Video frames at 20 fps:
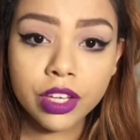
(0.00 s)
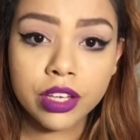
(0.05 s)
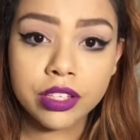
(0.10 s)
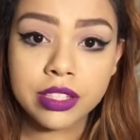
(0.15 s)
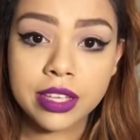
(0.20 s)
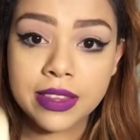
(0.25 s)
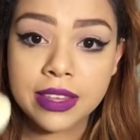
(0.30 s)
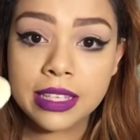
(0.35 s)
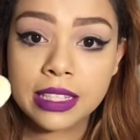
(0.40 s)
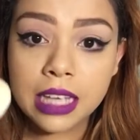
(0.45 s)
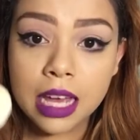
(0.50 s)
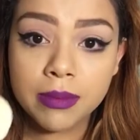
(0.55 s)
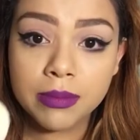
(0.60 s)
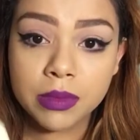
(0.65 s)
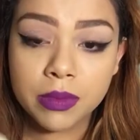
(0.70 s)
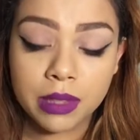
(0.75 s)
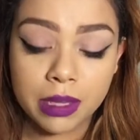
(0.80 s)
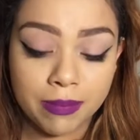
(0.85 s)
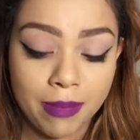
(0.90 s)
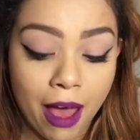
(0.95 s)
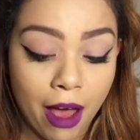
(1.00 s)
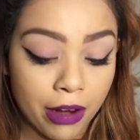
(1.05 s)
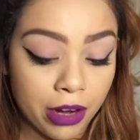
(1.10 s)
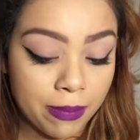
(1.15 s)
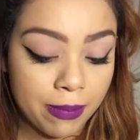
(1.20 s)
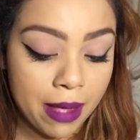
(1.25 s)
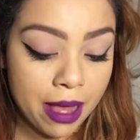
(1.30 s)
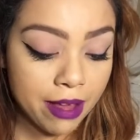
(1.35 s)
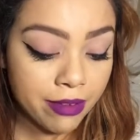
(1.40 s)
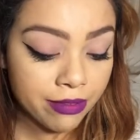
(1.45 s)
So this comes with a powder
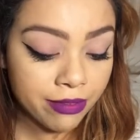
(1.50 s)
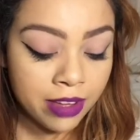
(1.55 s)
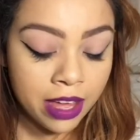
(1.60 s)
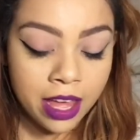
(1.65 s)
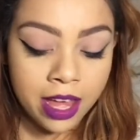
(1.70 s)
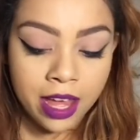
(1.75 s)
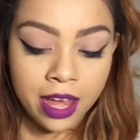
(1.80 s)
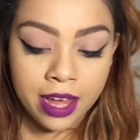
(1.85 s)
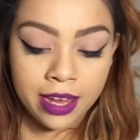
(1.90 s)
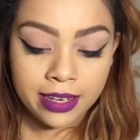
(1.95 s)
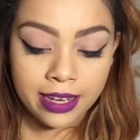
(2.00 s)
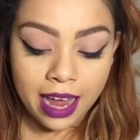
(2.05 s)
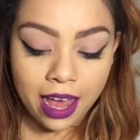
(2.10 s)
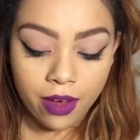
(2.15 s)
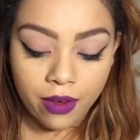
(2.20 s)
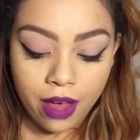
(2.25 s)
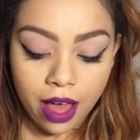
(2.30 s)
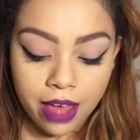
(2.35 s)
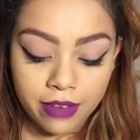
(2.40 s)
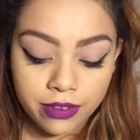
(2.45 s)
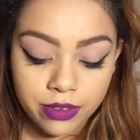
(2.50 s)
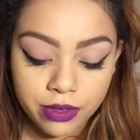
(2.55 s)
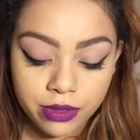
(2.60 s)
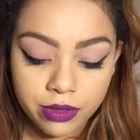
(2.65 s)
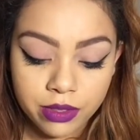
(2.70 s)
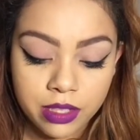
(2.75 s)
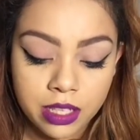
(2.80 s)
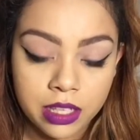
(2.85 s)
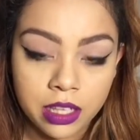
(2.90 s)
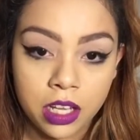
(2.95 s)
puff. Now I've
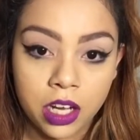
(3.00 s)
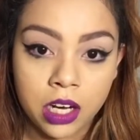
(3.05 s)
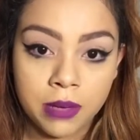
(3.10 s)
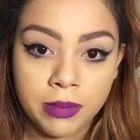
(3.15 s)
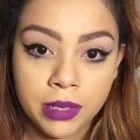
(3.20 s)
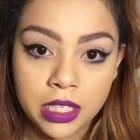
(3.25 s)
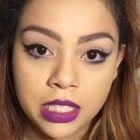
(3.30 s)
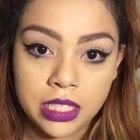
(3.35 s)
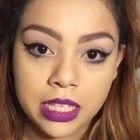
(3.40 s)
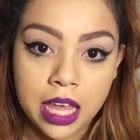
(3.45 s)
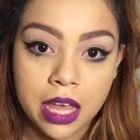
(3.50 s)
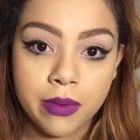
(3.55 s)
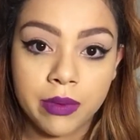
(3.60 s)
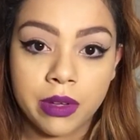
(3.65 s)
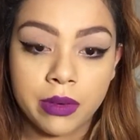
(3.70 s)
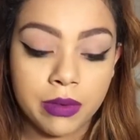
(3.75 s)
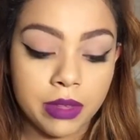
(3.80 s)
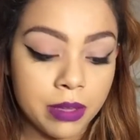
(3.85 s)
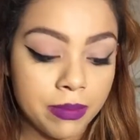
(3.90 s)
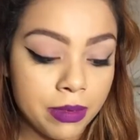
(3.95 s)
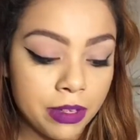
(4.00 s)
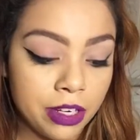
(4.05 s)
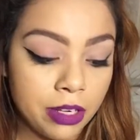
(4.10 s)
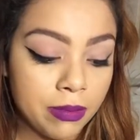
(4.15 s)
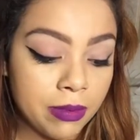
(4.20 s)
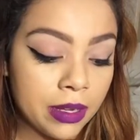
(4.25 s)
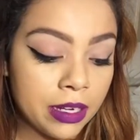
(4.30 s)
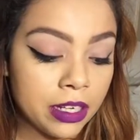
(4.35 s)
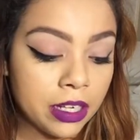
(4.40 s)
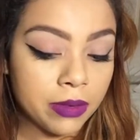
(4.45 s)
used the Laura Mercier one with a beauty
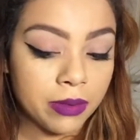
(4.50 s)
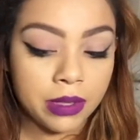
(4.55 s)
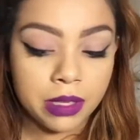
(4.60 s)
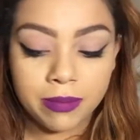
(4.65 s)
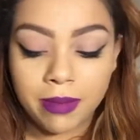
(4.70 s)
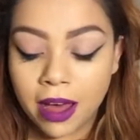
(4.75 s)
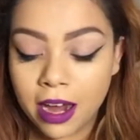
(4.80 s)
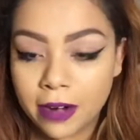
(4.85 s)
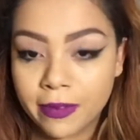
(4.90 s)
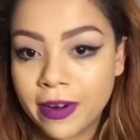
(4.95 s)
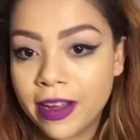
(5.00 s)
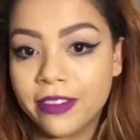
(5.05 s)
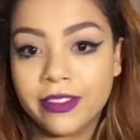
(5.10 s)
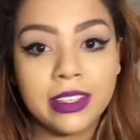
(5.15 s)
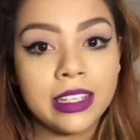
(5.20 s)
blender with a powder puff.